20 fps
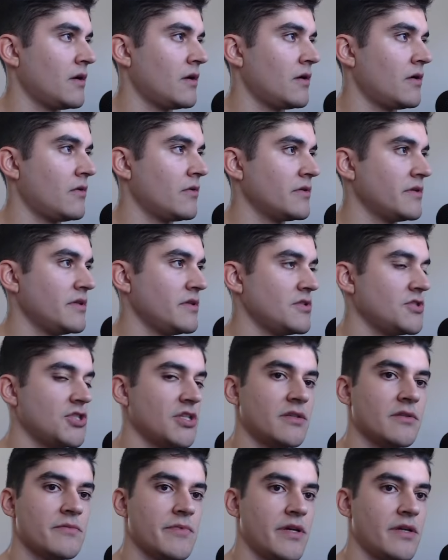on the
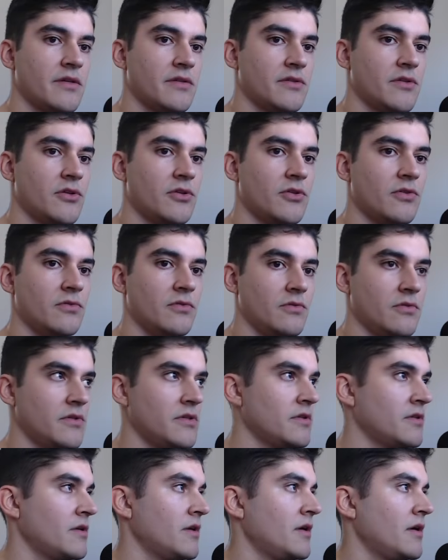generated code,
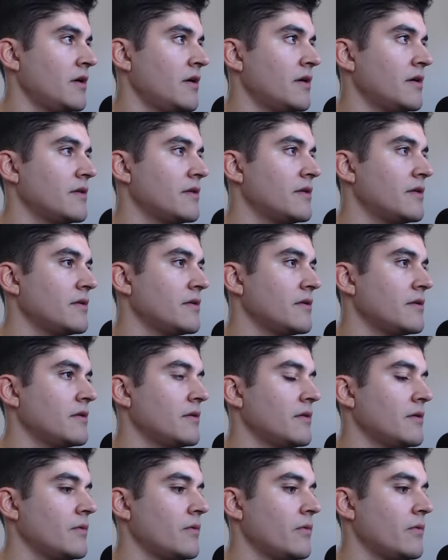
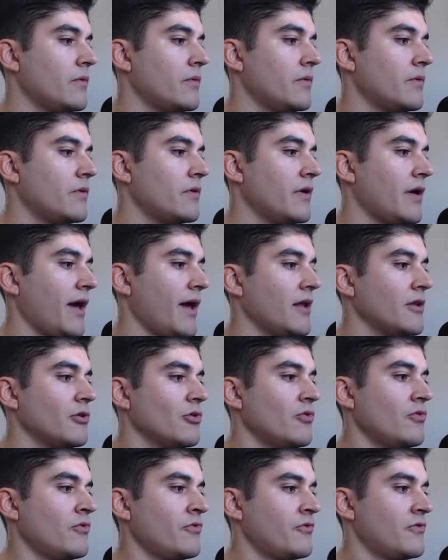the
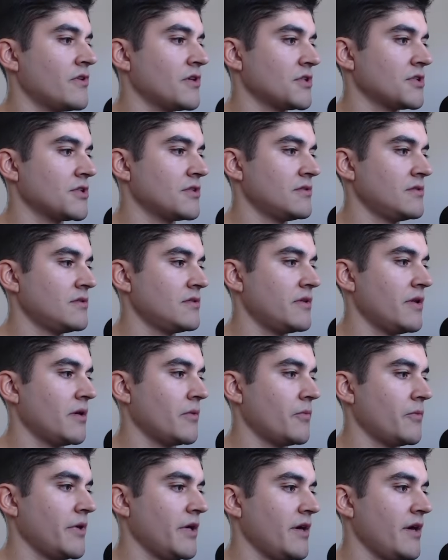hello function that
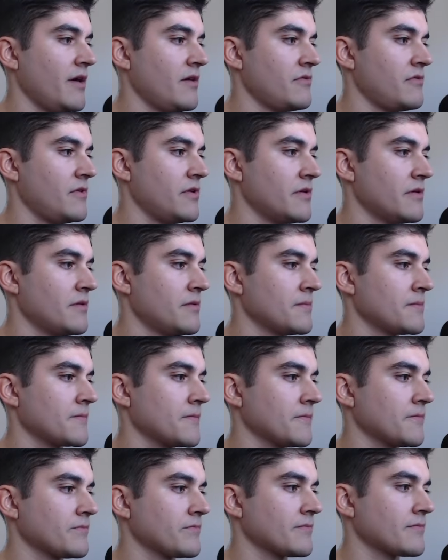we have here
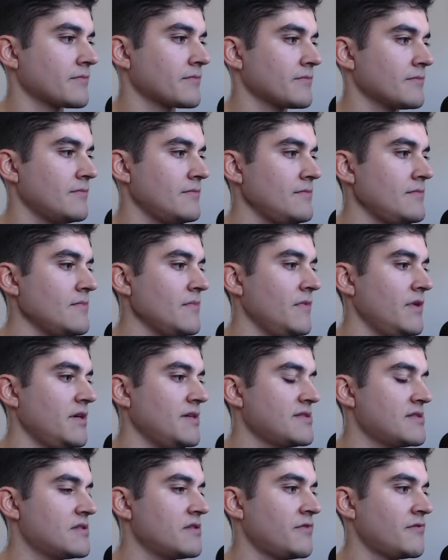
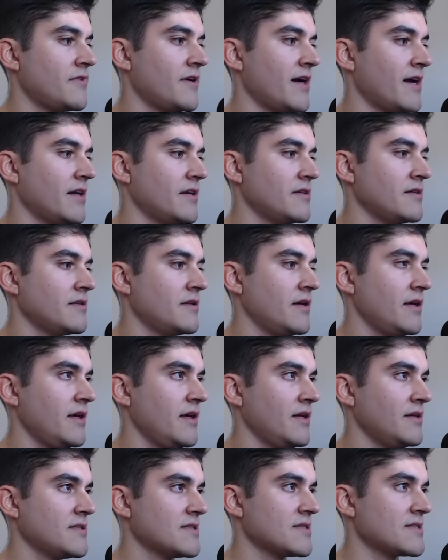is defined
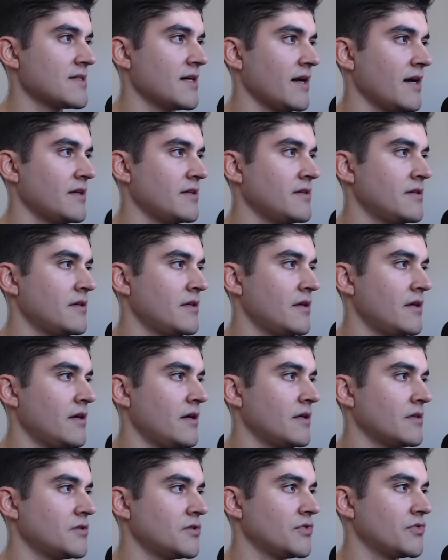inside
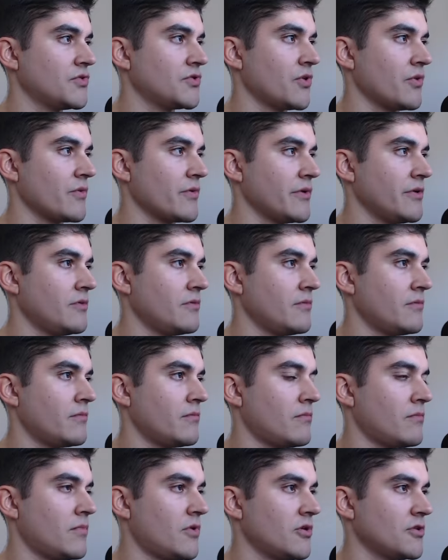a tutorial
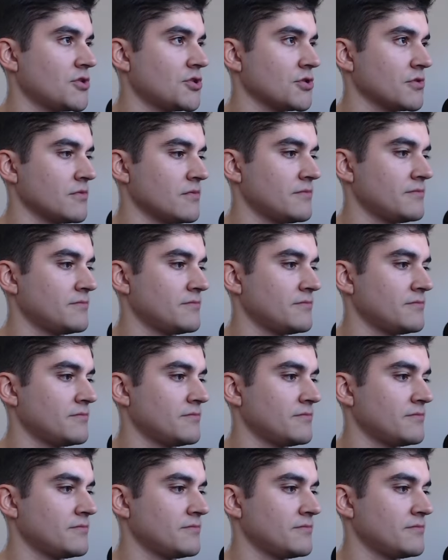module.